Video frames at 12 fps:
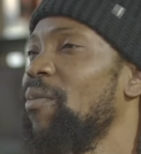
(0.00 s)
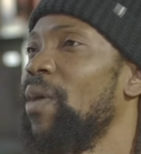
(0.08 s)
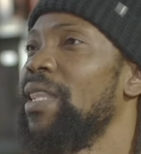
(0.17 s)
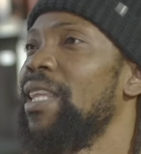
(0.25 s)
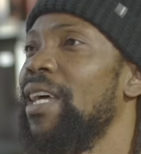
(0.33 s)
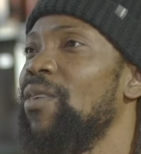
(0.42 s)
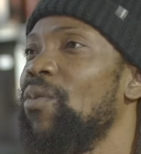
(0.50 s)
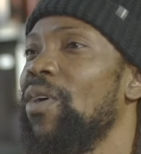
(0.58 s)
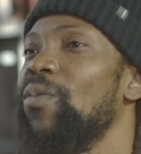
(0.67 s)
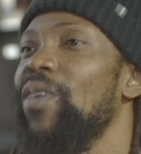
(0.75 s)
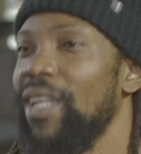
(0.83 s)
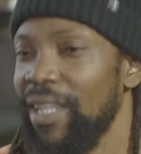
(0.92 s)
But then,
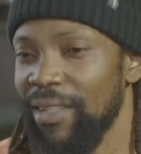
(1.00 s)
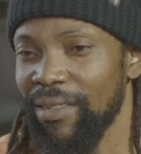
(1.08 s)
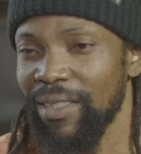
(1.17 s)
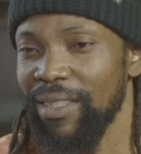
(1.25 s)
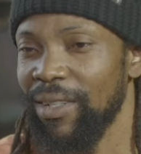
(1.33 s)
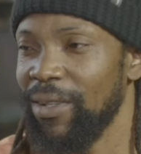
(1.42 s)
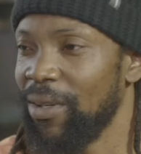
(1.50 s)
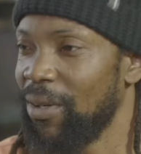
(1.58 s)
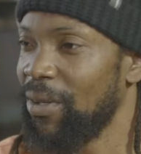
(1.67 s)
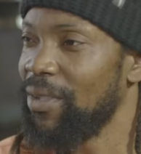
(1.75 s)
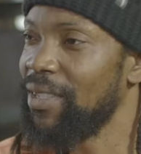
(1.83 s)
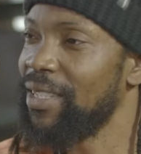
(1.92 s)
when we, you
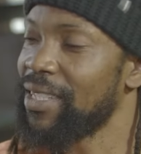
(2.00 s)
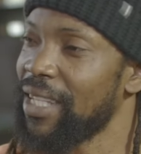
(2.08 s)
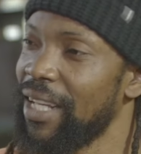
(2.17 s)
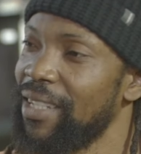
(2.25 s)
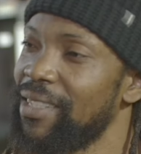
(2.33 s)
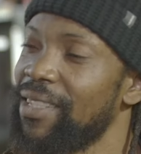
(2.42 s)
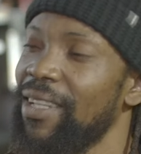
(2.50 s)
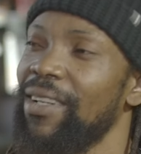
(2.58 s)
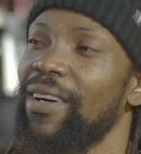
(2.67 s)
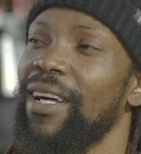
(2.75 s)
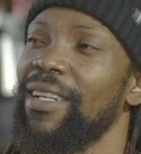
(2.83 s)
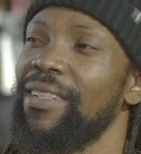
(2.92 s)
know, decided to say, you
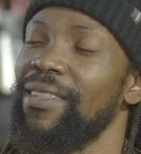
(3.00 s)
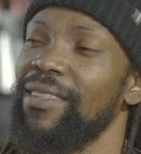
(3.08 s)
know,